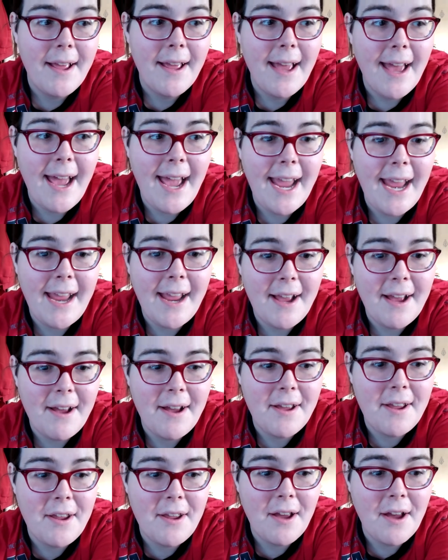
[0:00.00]
"Hey,
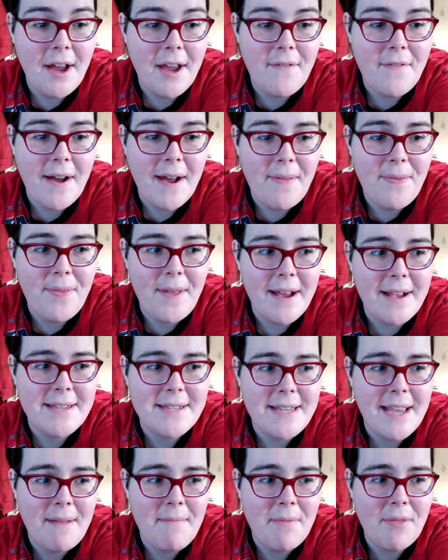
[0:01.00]
I've had that
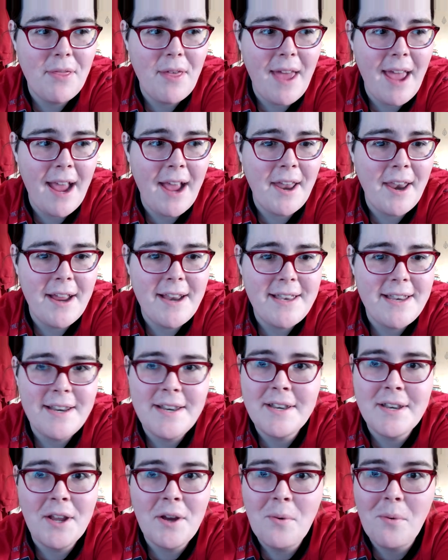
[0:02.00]
same thing and I
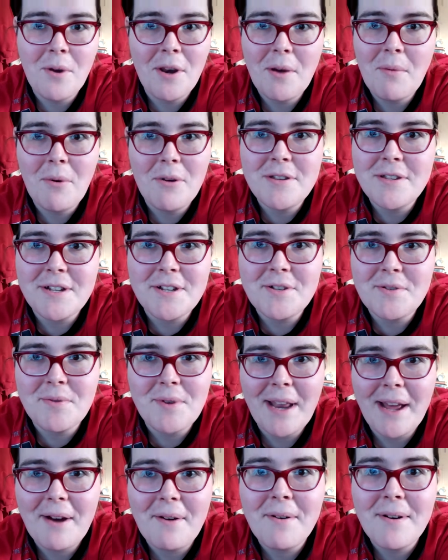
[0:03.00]
didn't know what it was until
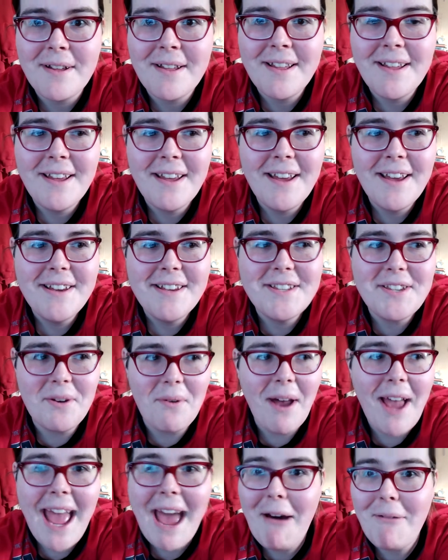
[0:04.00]
now.
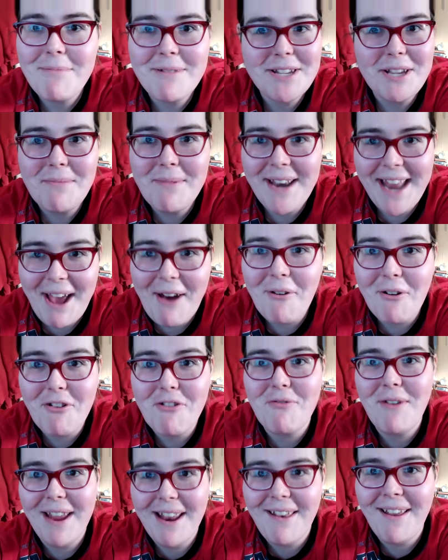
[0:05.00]
So I helped someone
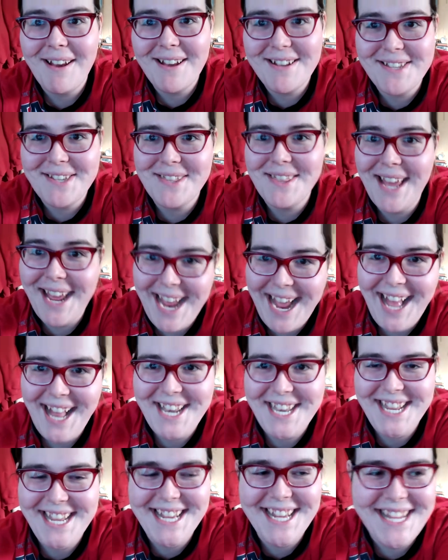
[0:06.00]
else realise that they
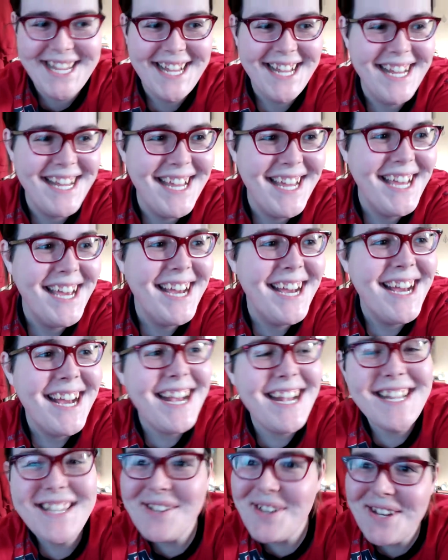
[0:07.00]
had it."
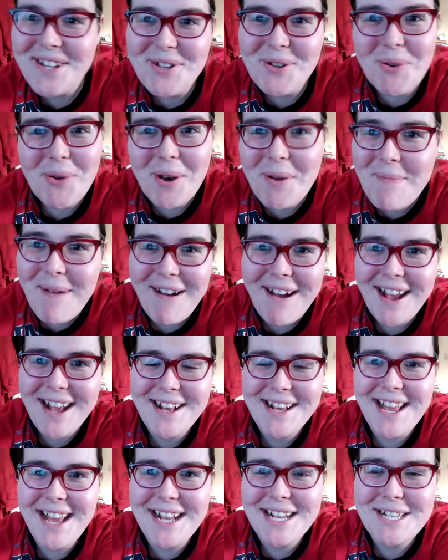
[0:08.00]
It's all about
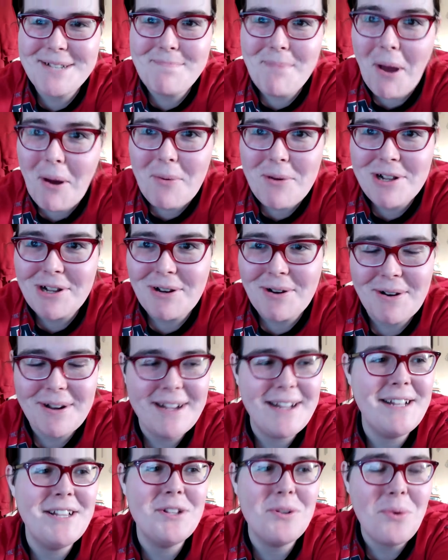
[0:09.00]
exposure
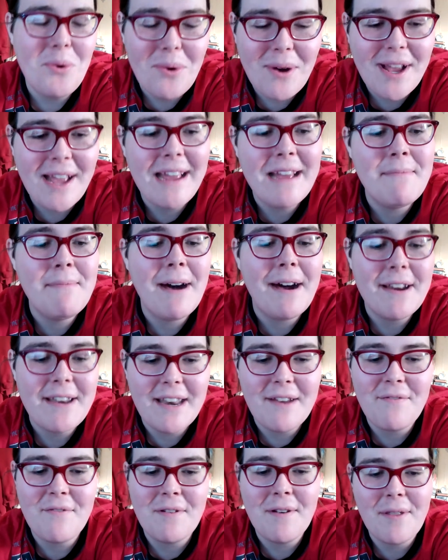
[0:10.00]
and talking about
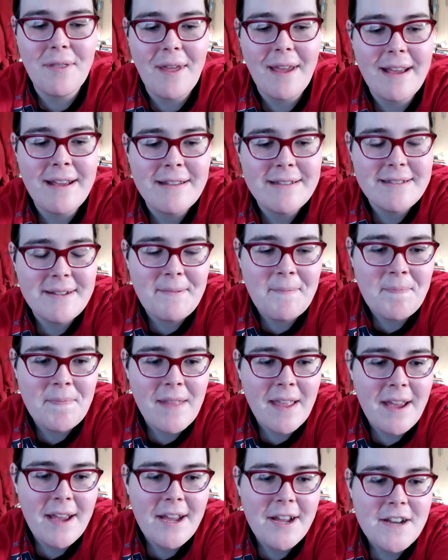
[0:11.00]
different things.
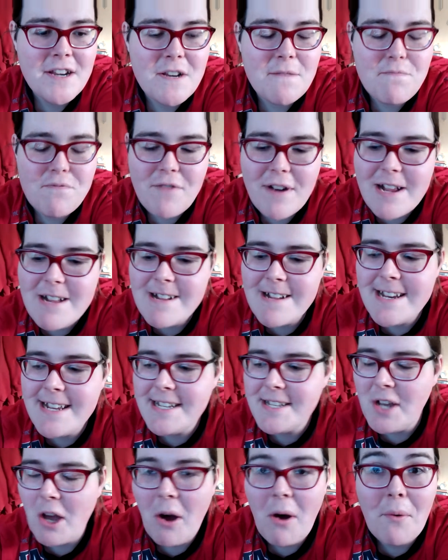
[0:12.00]
Depression
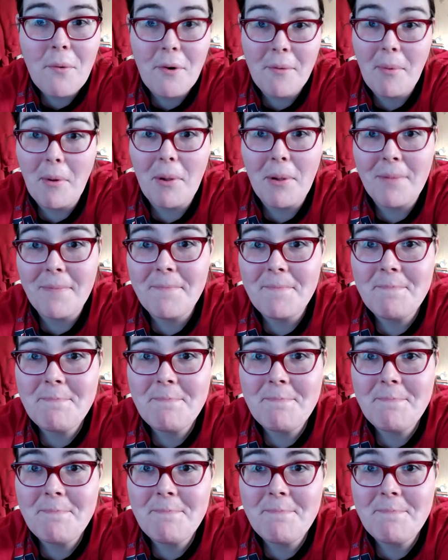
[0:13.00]
is horrible.